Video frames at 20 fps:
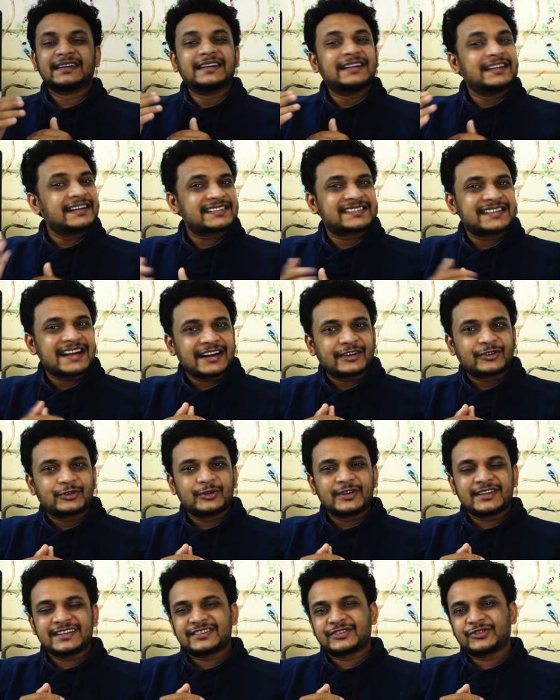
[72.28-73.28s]
Let's start
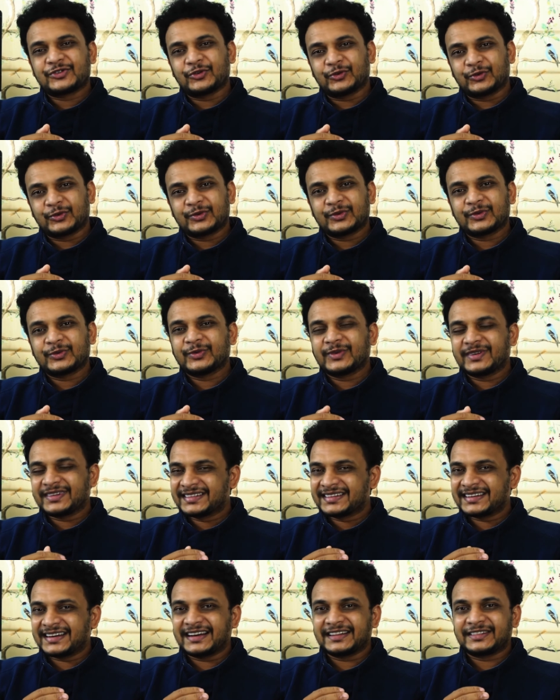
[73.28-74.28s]
today's show with
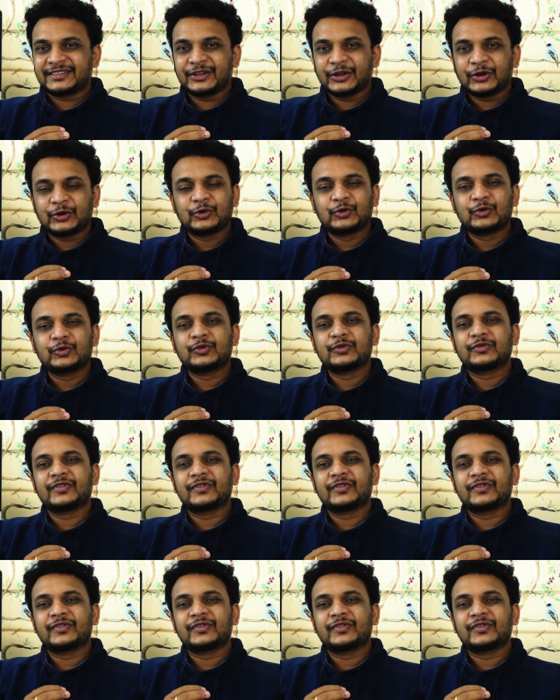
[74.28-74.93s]
a Telugu